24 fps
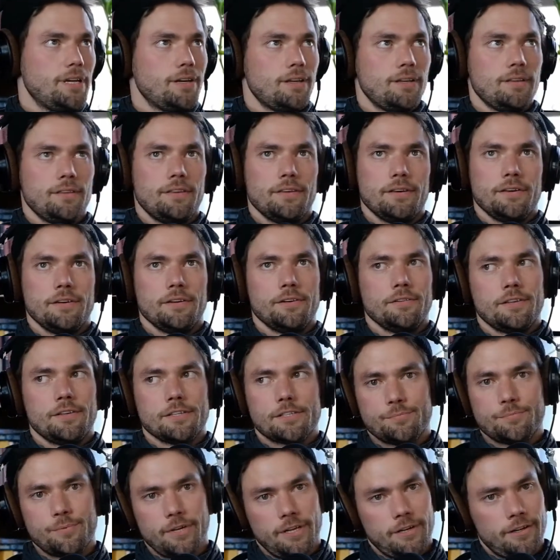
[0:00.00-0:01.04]
getting
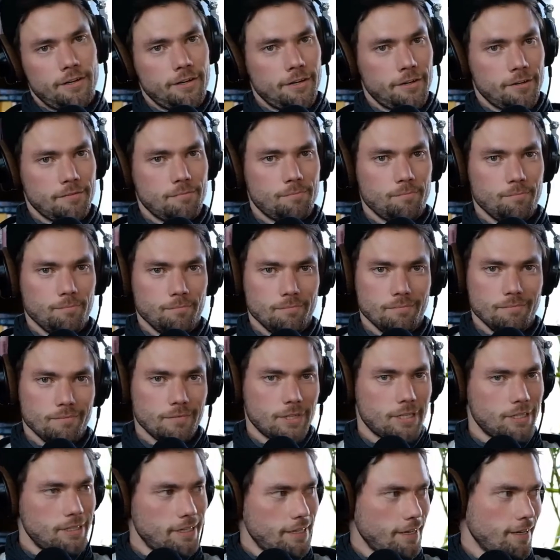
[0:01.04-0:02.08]
the spinner
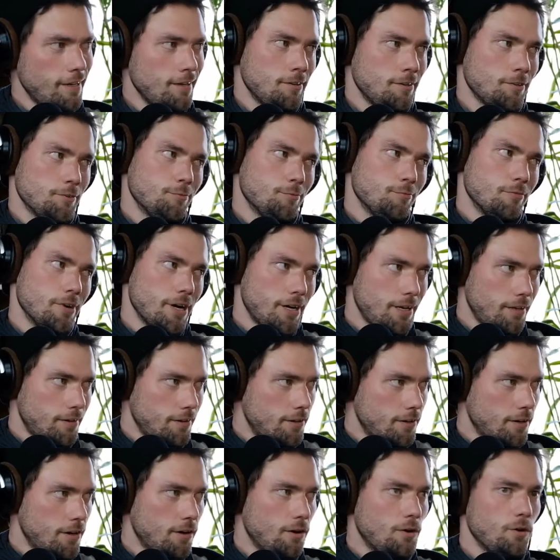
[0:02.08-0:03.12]
cleaned, ready
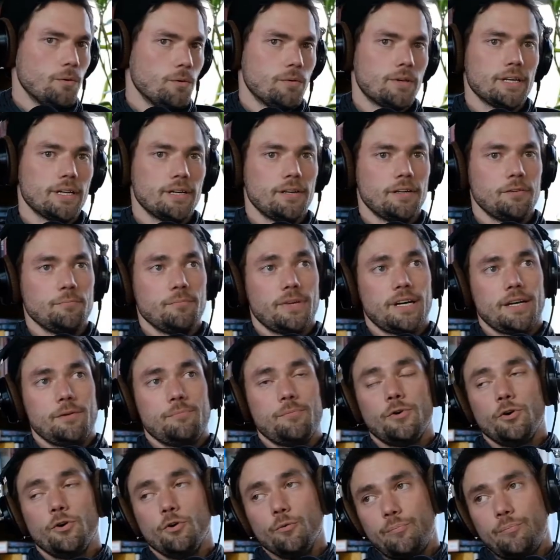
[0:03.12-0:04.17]
to go, getting
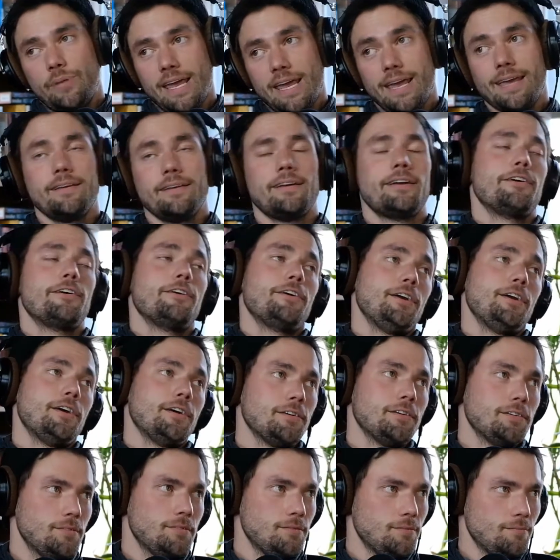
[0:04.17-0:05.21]
my whole paint
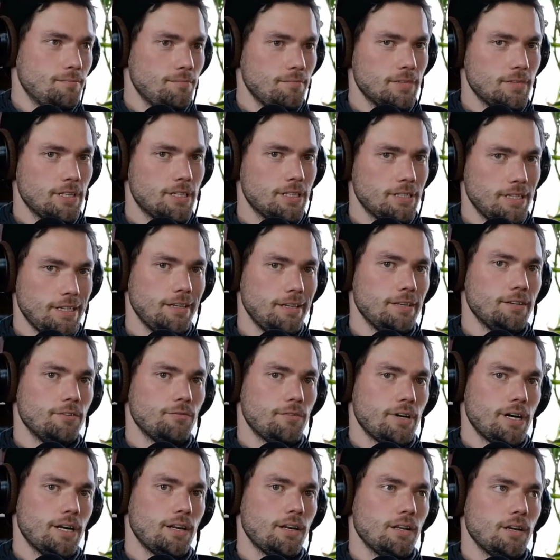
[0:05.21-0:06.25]
area clean
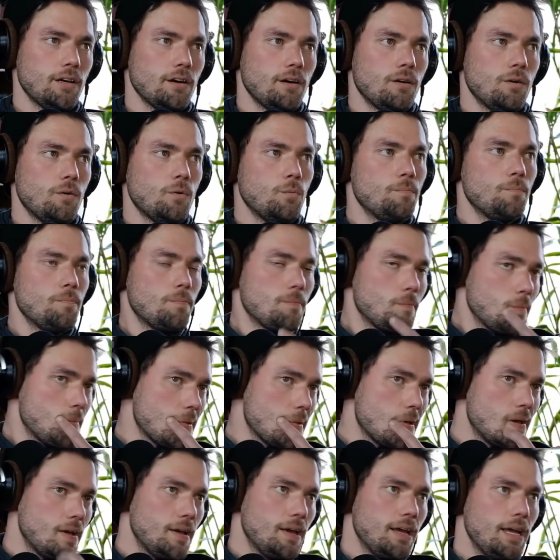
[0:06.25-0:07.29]
and ready to go.
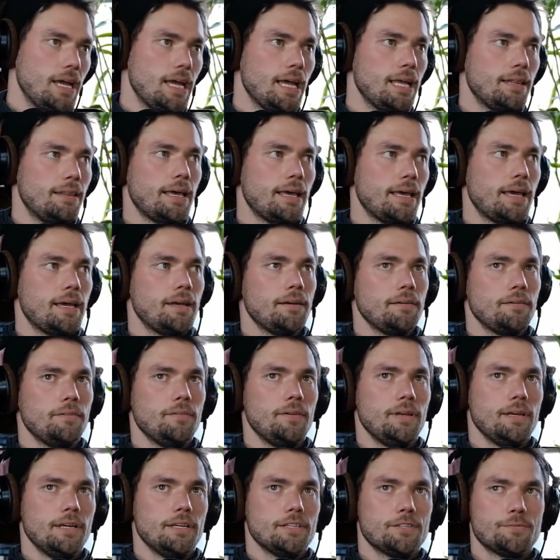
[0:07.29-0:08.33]
And
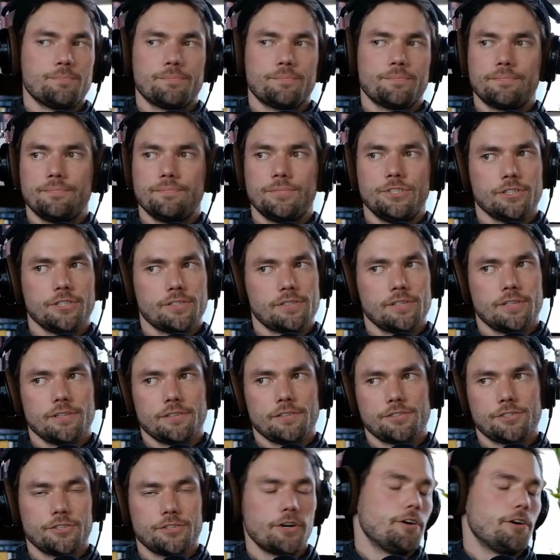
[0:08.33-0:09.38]
then it's just a
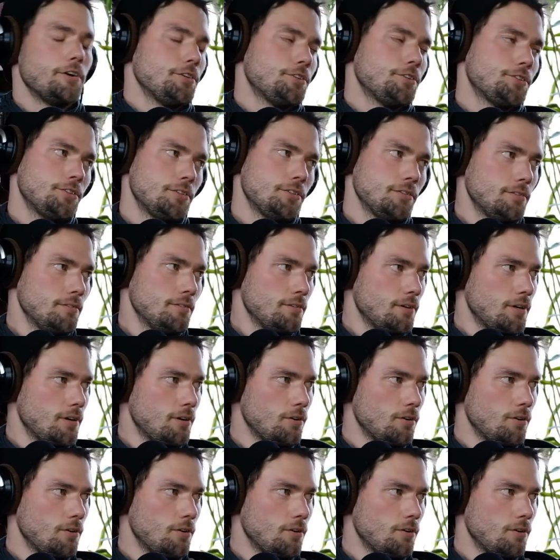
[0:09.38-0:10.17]
surge